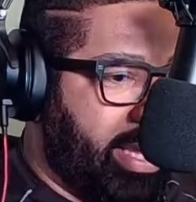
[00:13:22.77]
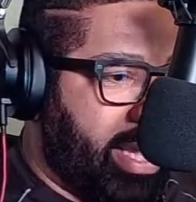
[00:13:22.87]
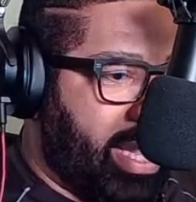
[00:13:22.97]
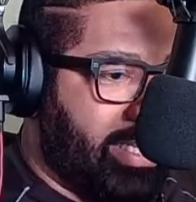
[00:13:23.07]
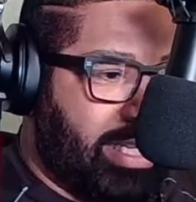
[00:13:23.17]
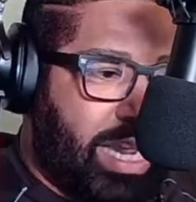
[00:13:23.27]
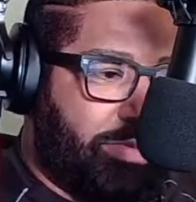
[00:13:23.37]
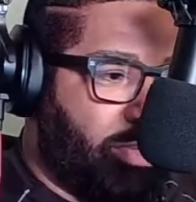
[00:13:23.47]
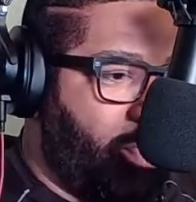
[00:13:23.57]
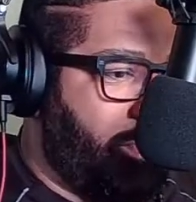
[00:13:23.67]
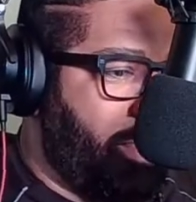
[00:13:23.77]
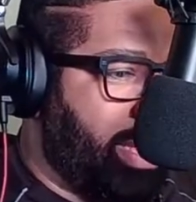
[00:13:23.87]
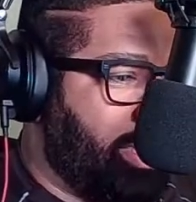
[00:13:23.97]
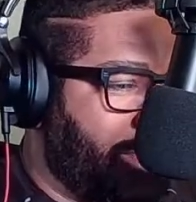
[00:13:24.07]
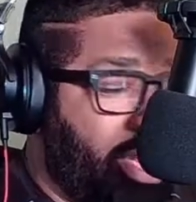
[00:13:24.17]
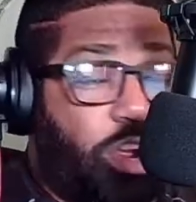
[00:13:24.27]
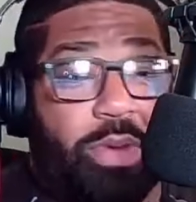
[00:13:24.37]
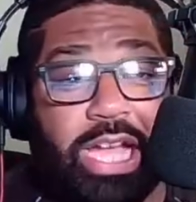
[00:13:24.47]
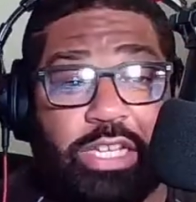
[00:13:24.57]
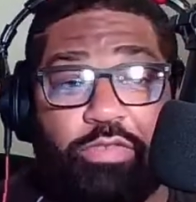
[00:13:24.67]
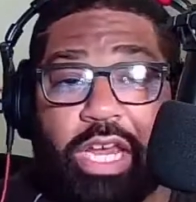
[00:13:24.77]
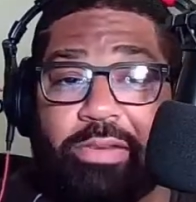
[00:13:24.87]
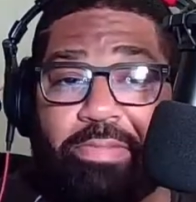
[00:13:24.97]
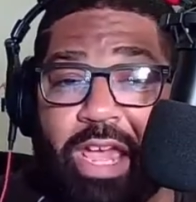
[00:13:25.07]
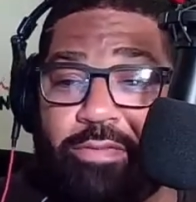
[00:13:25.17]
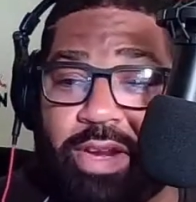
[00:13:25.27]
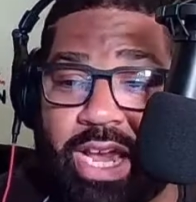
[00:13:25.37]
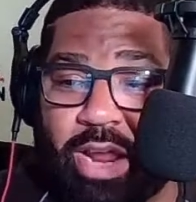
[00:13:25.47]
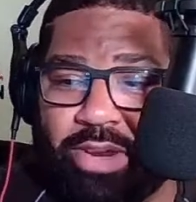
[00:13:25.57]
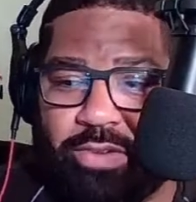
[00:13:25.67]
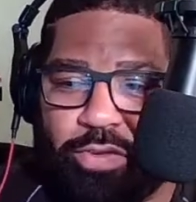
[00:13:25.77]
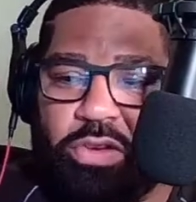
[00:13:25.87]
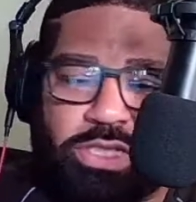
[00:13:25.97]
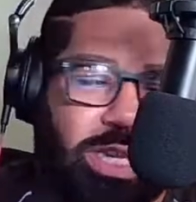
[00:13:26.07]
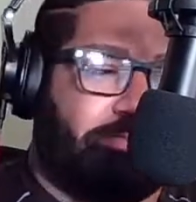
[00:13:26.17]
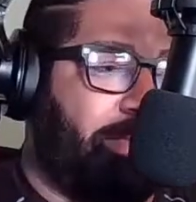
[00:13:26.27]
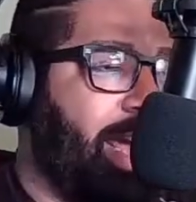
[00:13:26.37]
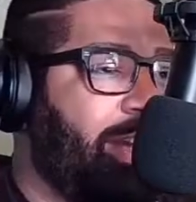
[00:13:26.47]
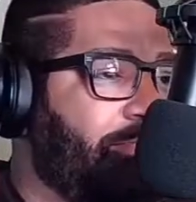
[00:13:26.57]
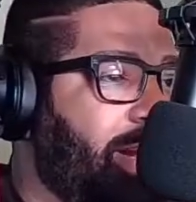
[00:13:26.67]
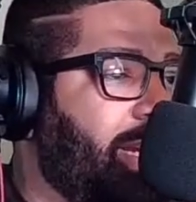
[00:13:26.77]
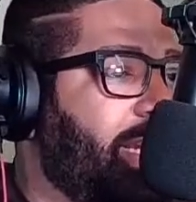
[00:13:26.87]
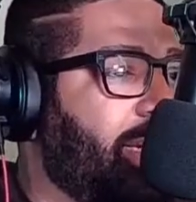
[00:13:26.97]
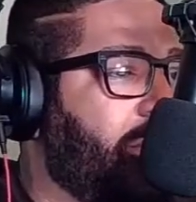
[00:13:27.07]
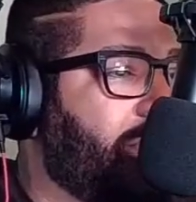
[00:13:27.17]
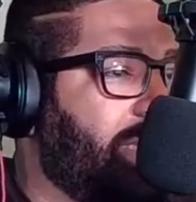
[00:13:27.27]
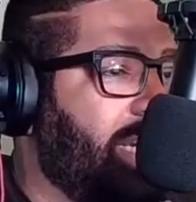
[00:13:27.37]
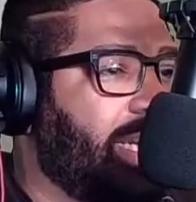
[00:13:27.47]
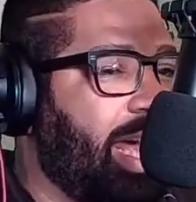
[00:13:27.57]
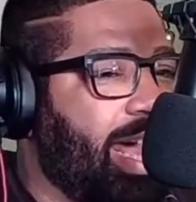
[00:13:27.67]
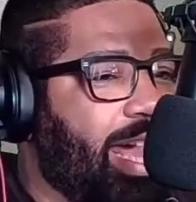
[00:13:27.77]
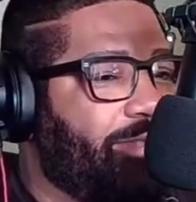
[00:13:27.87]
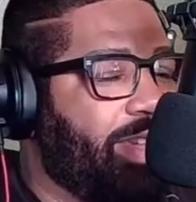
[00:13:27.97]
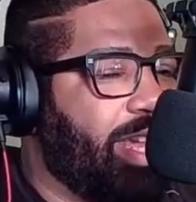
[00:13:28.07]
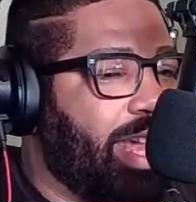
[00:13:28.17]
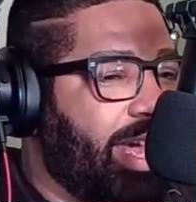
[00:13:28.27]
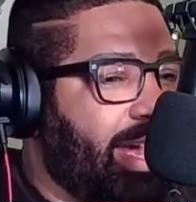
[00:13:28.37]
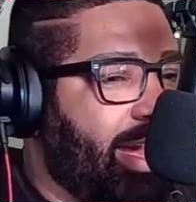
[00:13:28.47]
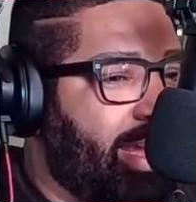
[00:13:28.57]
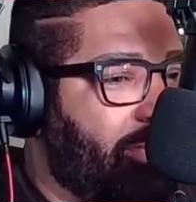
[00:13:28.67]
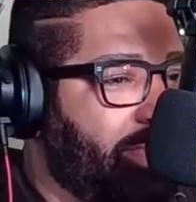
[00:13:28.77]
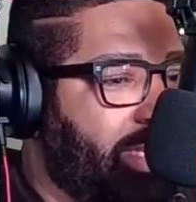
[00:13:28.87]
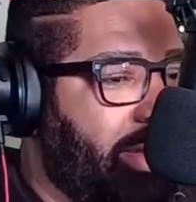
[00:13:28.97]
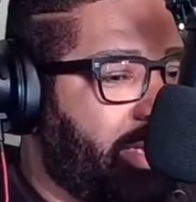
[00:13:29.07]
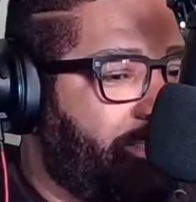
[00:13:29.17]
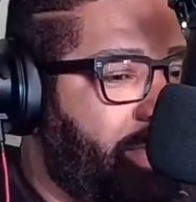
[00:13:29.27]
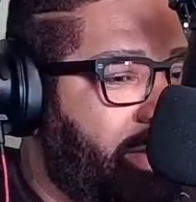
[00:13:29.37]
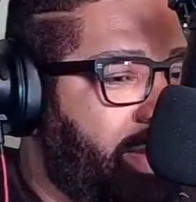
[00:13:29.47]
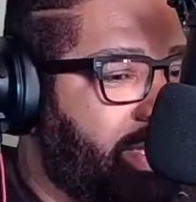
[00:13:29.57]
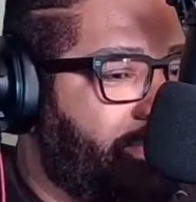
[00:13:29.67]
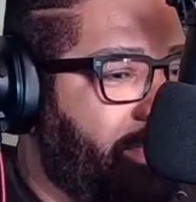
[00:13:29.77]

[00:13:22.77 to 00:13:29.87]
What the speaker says: That was a weird matchup. Can you imagine if you had to pay for that? I mean, the folks that paid money to go see it live, it was their experience.